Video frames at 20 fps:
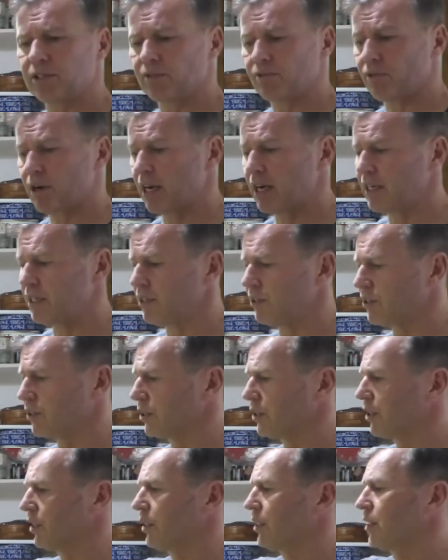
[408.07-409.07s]
range.
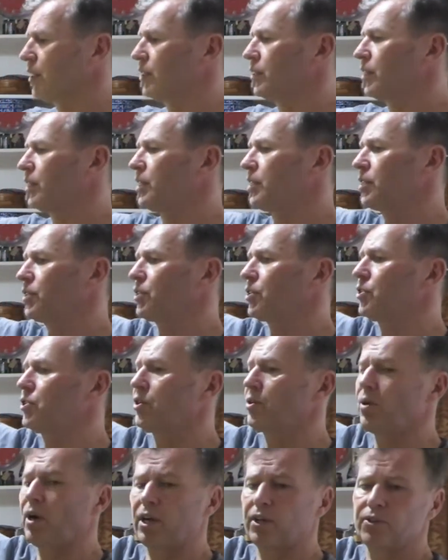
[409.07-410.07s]
So this is a
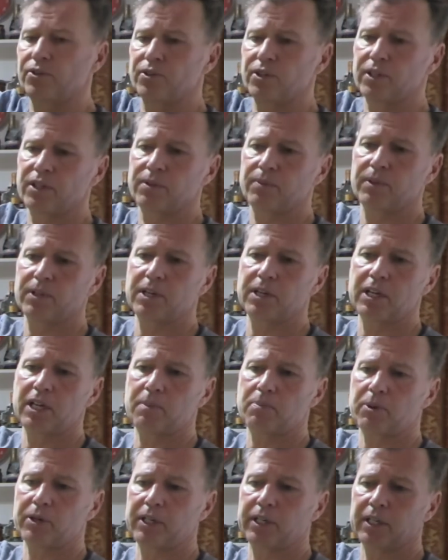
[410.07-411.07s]
200 with the
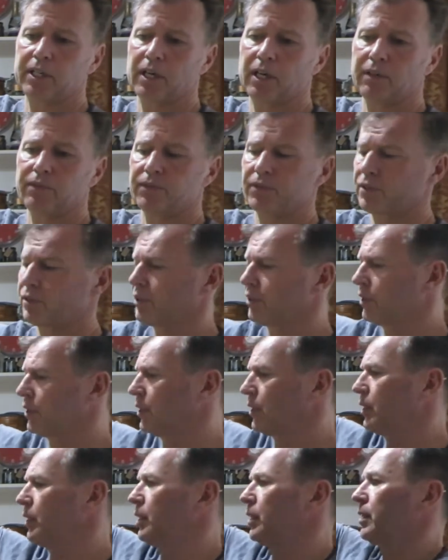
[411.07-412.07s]
neoprene cuffs.
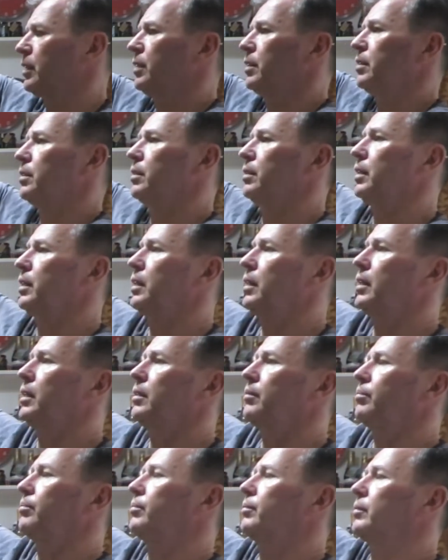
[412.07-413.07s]

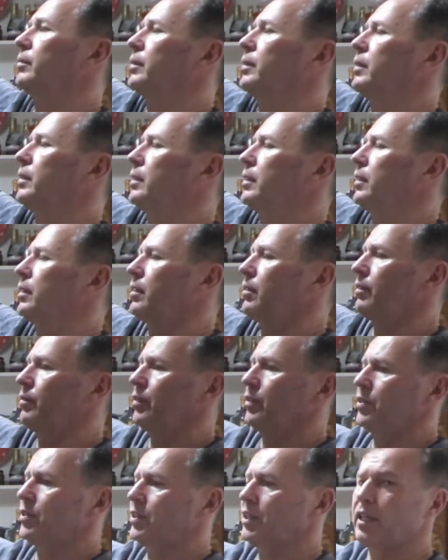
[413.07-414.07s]
You
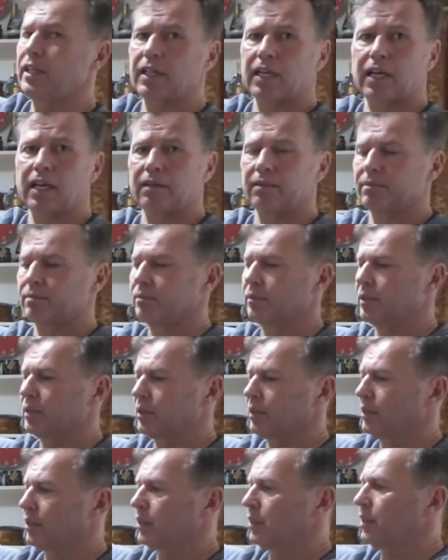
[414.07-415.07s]
can see that.
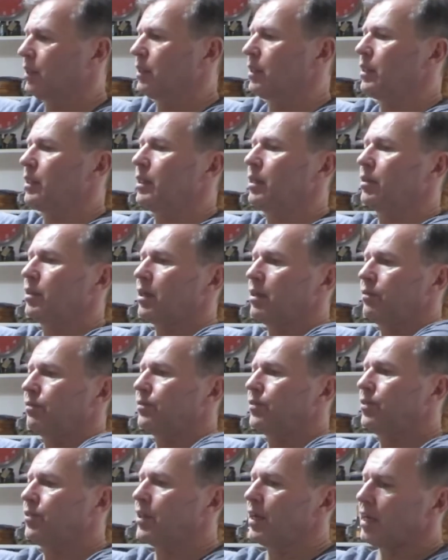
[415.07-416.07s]
I'll go
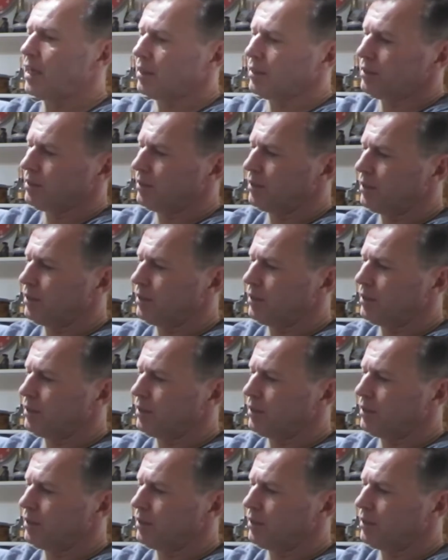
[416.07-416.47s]
through that